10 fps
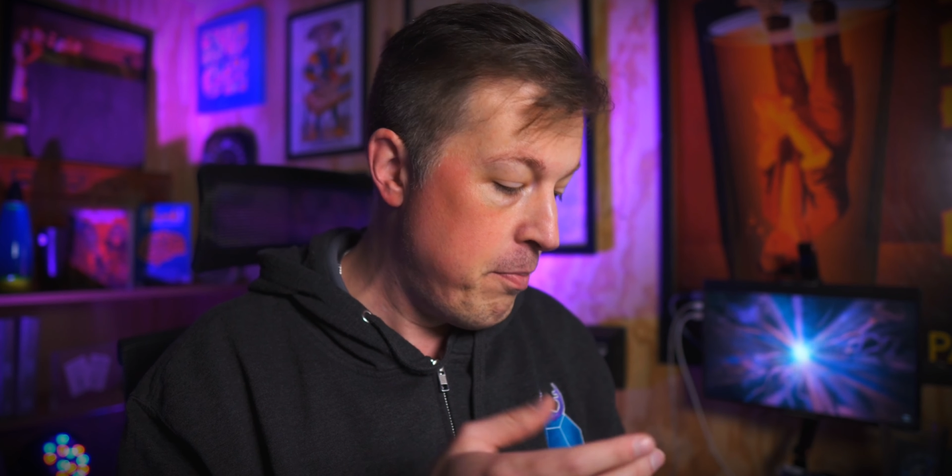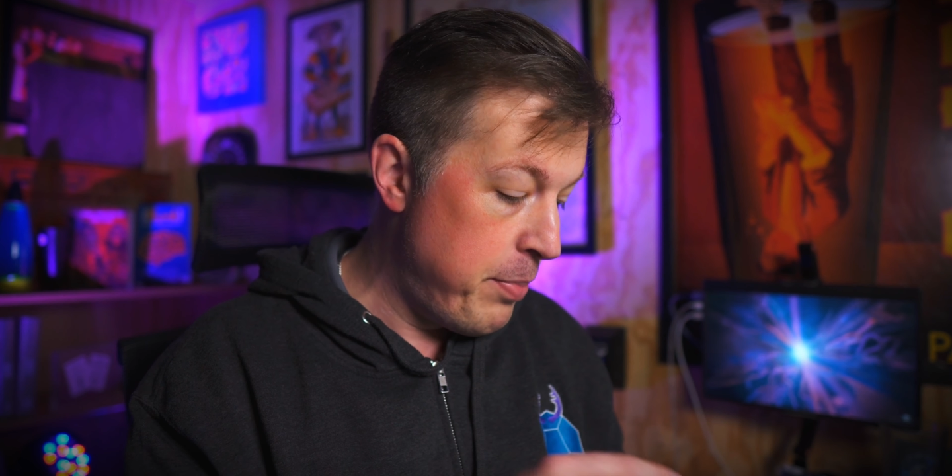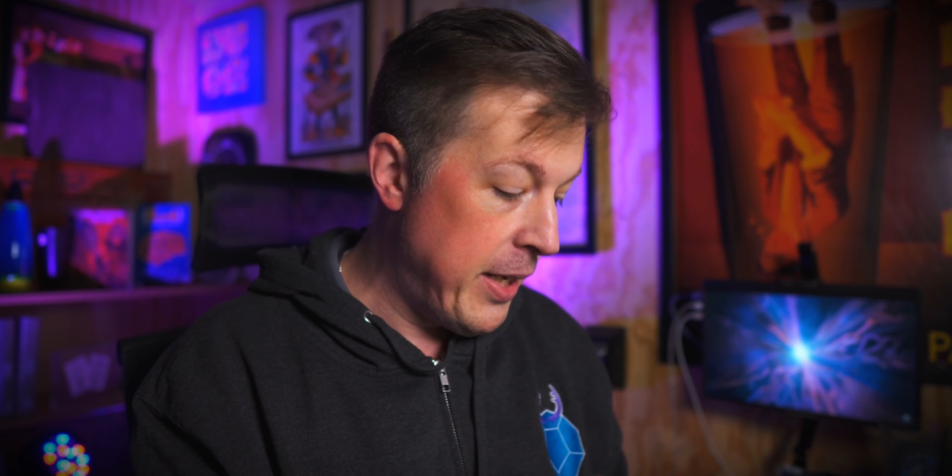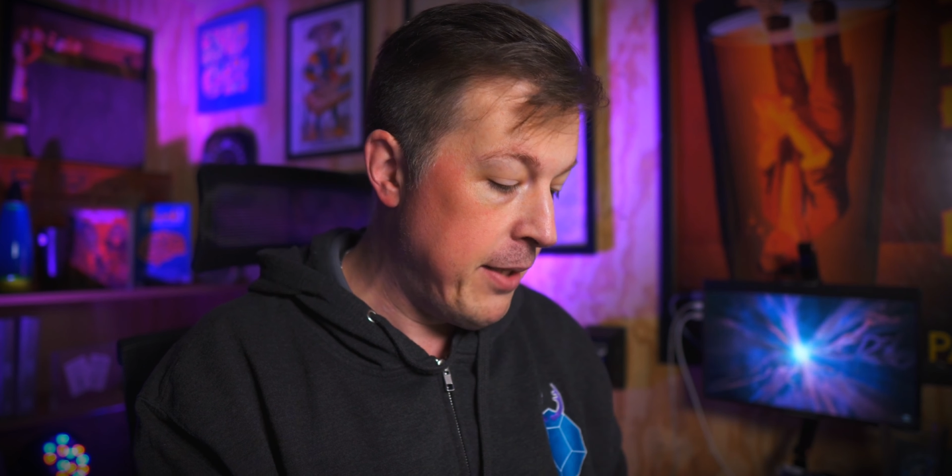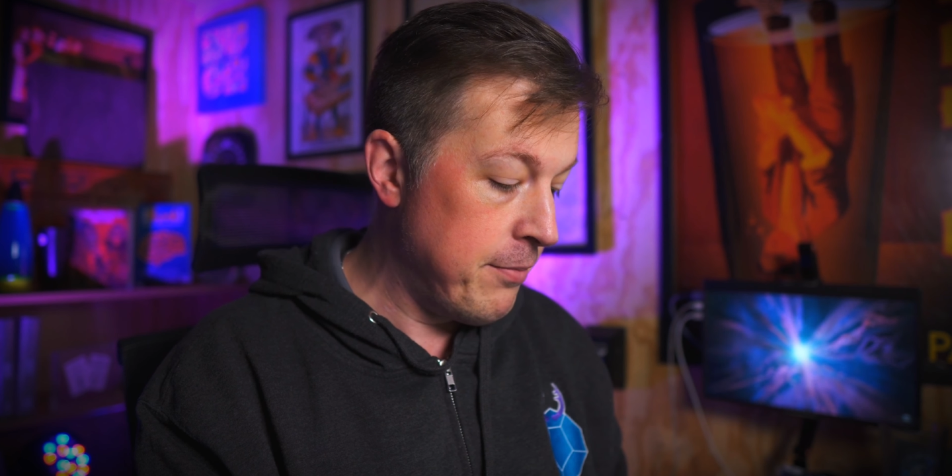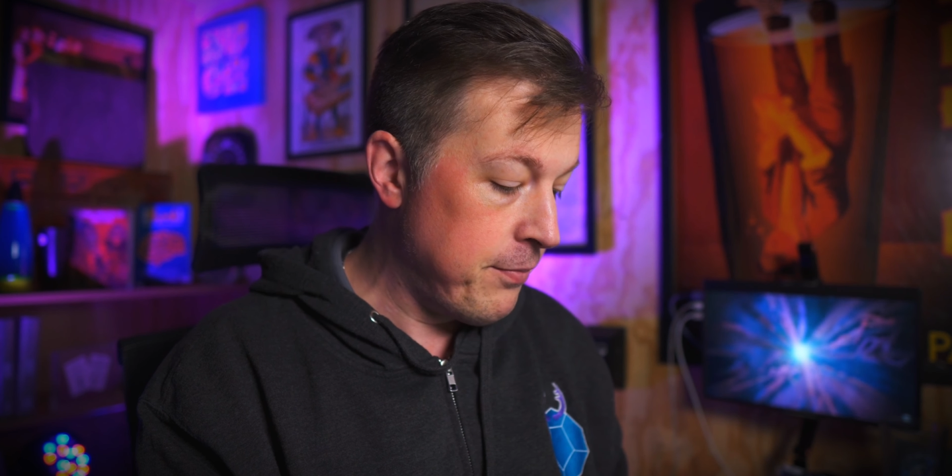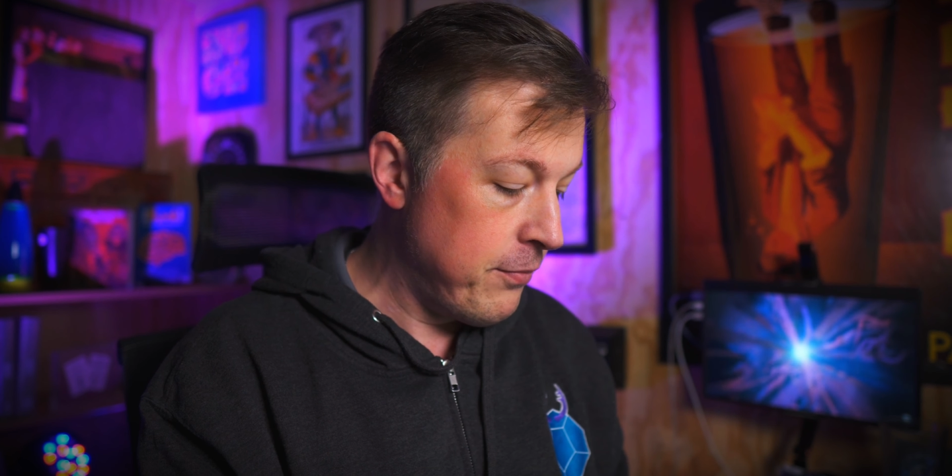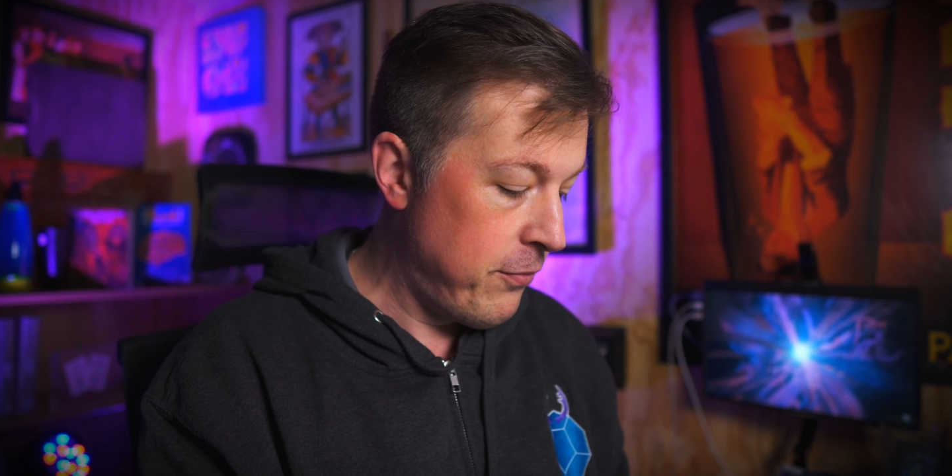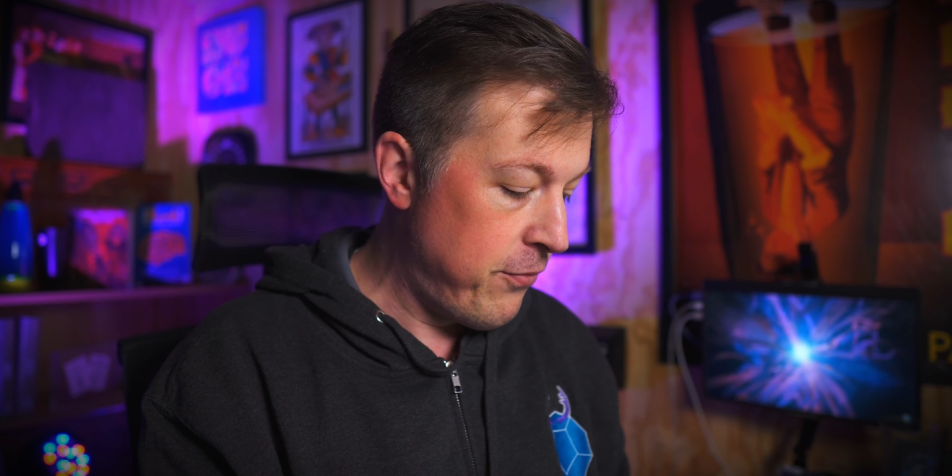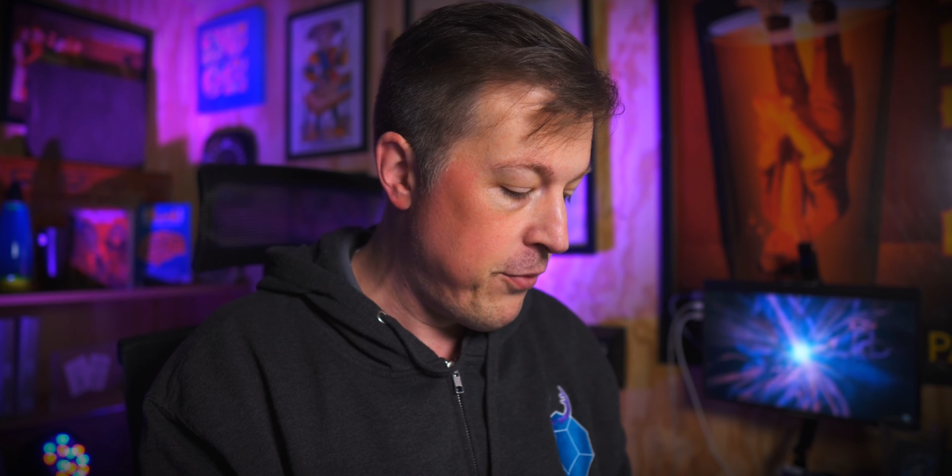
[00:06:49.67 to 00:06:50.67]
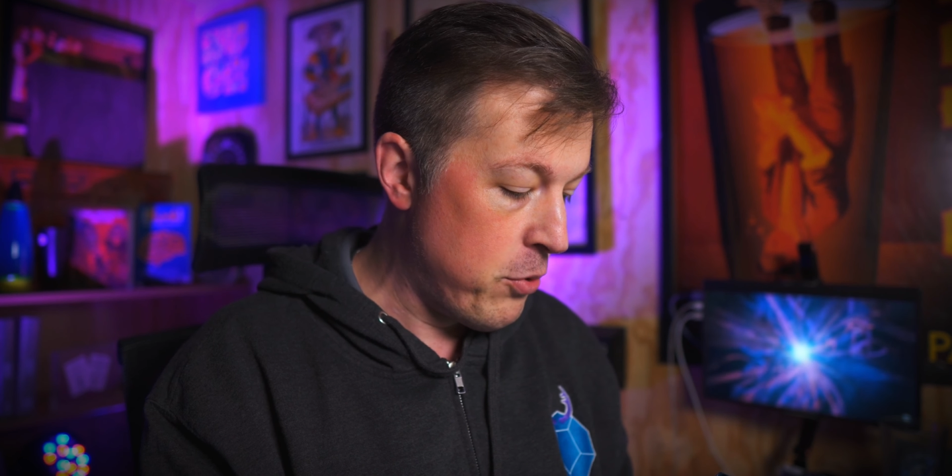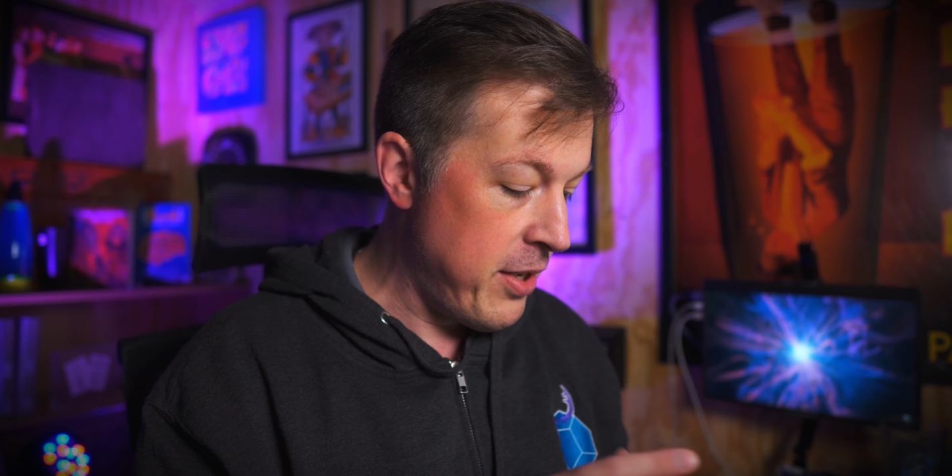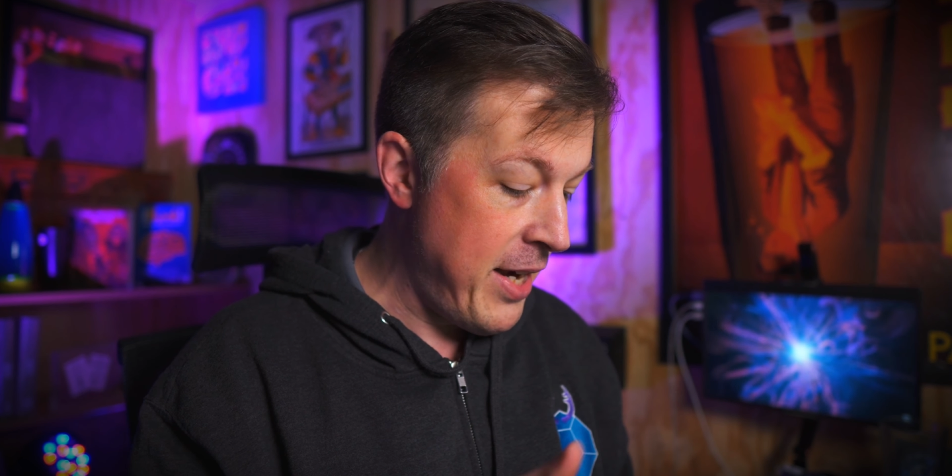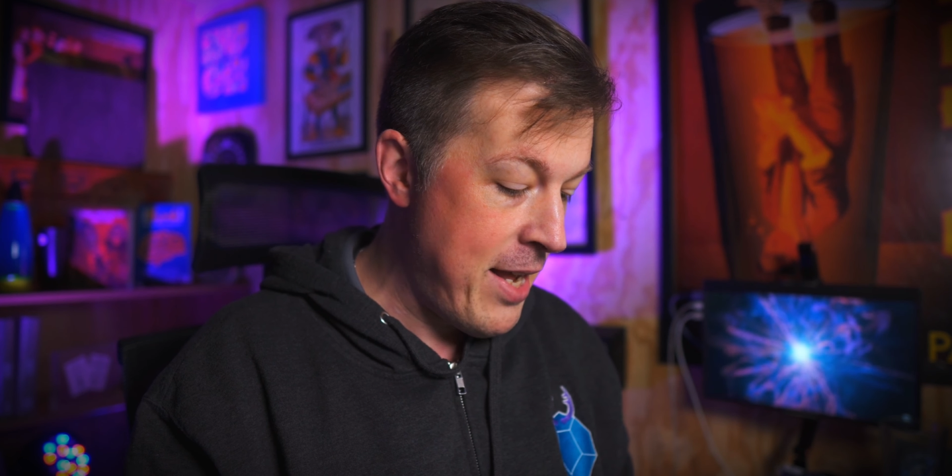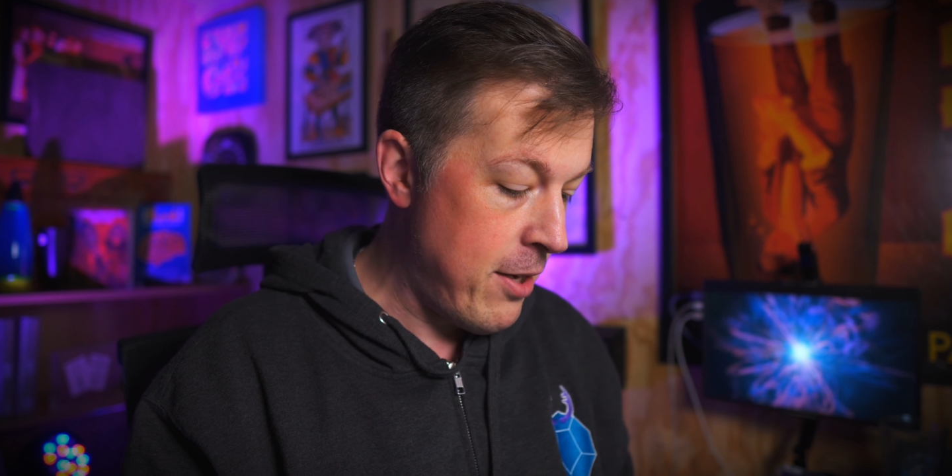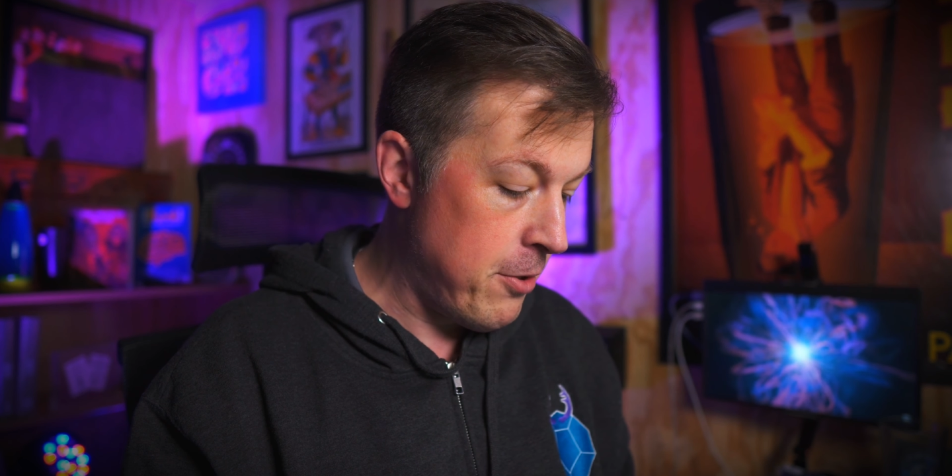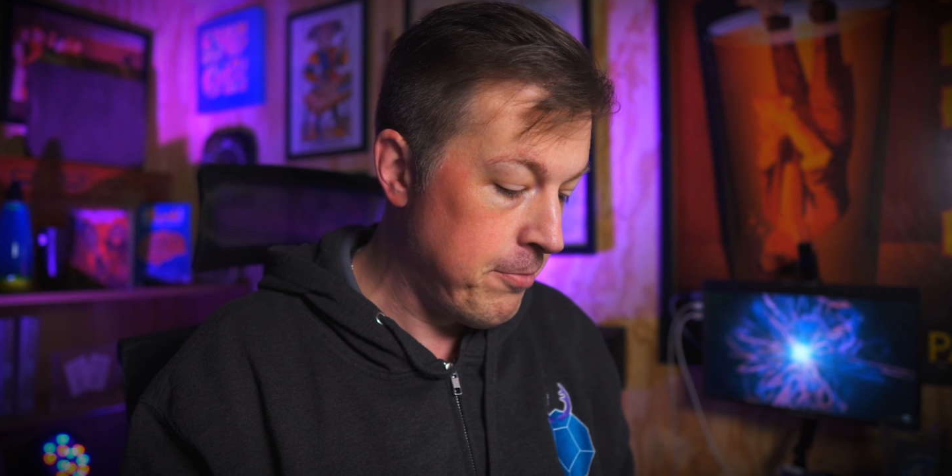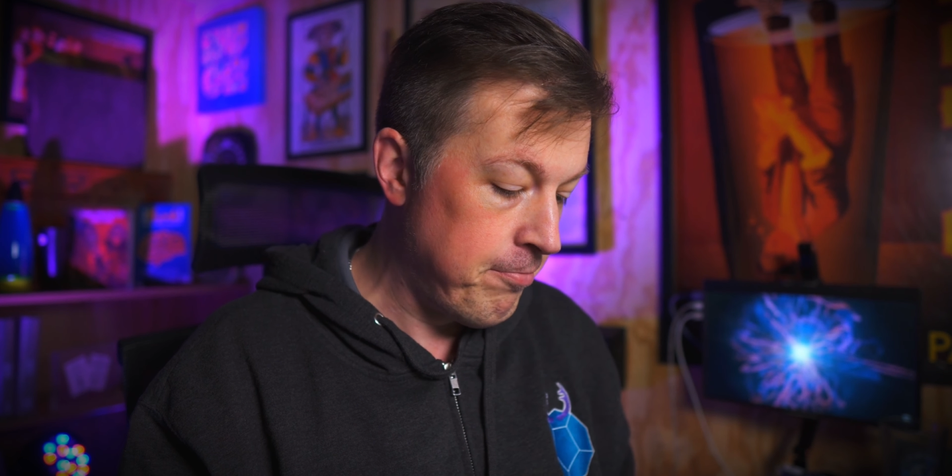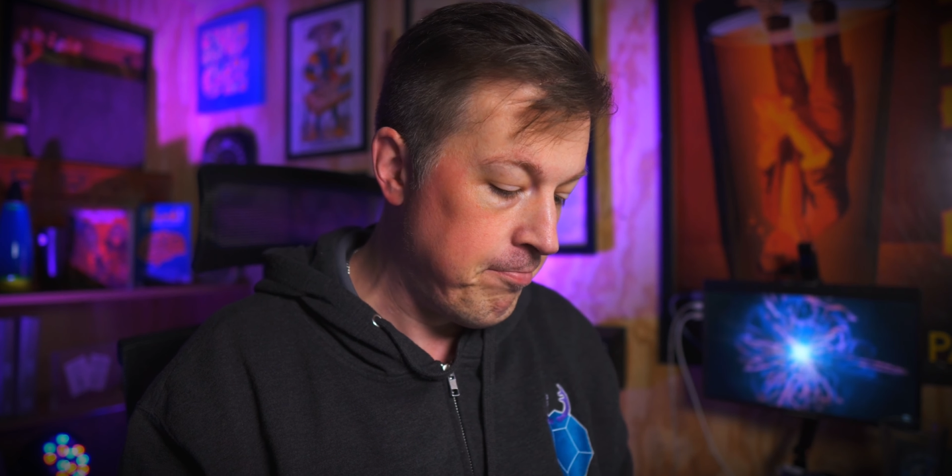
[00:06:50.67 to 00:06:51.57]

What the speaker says: But for now,